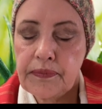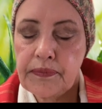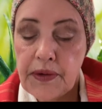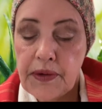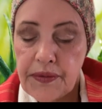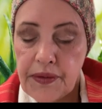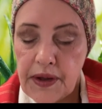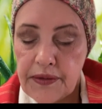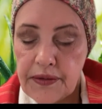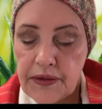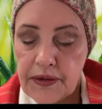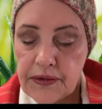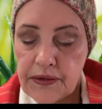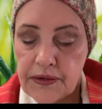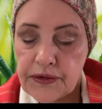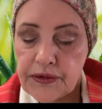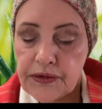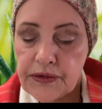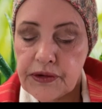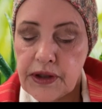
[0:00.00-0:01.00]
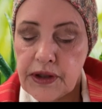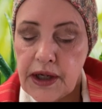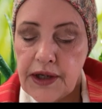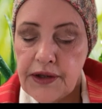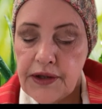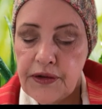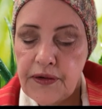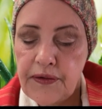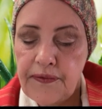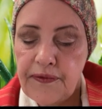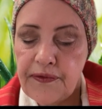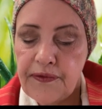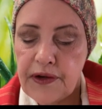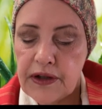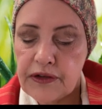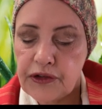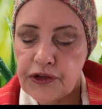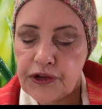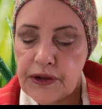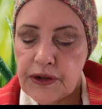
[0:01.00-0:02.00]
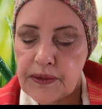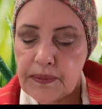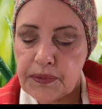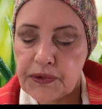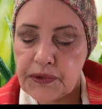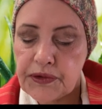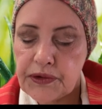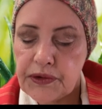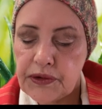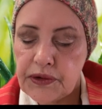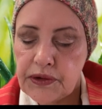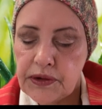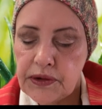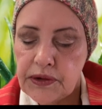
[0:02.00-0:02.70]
with others and new friendships.